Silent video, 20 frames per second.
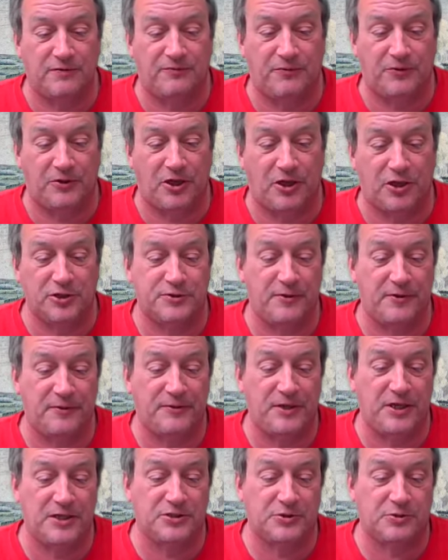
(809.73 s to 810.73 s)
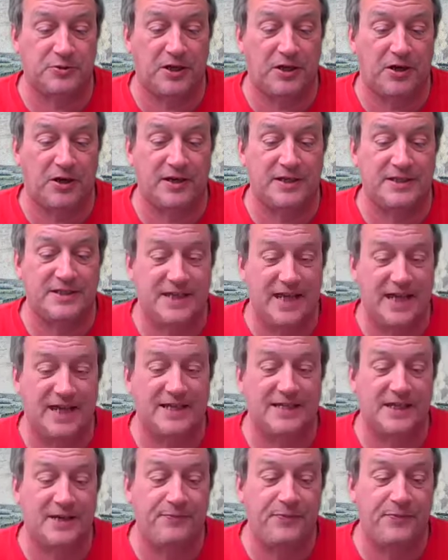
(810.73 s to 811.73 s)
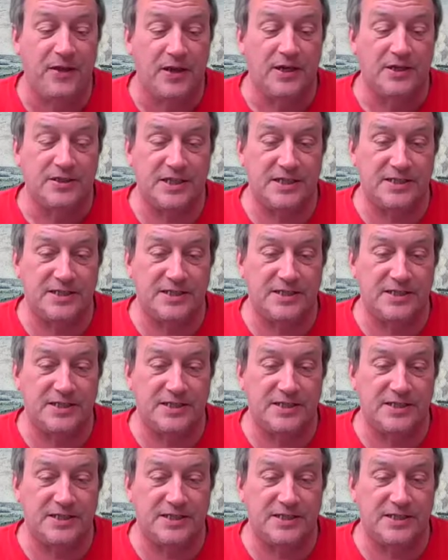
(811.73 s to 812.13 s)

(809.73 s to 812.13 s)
of philosophy of history are intended